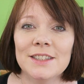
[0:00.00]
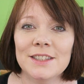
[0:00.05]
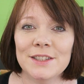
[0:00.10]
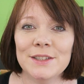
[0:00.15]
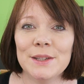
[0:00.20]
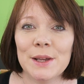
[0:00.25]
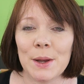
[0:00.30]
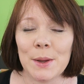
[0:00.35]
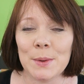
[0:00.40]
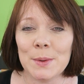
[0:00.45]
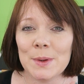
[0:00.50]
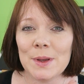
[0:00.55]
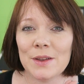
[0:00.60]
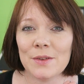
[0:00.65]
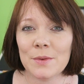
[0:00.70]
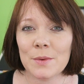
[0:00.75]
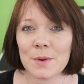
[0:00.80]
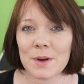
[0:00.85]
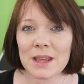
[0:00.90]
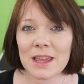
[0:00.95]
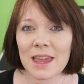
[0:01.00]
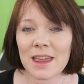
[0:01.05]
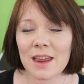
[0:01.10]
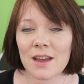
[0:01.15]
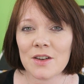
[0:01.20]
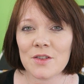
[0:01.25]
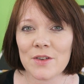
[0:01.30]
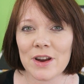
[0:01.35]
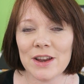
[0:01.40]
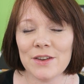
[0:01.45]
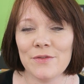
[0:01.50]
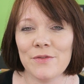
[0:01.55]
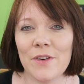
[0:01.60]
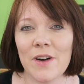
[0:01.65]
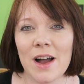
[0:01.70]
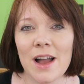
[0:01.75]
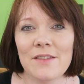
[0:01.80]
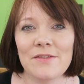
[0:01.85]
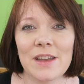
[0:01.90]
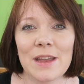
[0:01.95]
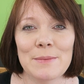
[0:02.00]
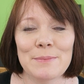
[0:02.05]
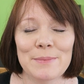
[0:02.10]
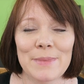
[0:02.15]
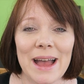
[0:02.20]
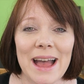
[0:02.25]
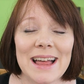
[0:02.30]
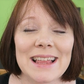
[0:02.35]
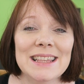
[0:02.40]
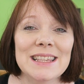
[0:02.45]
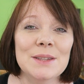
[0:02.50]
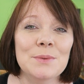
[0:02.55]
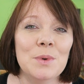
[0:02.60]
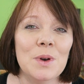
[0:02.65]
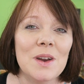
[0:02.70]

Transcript: So, if you want to get a grade 5 in maths,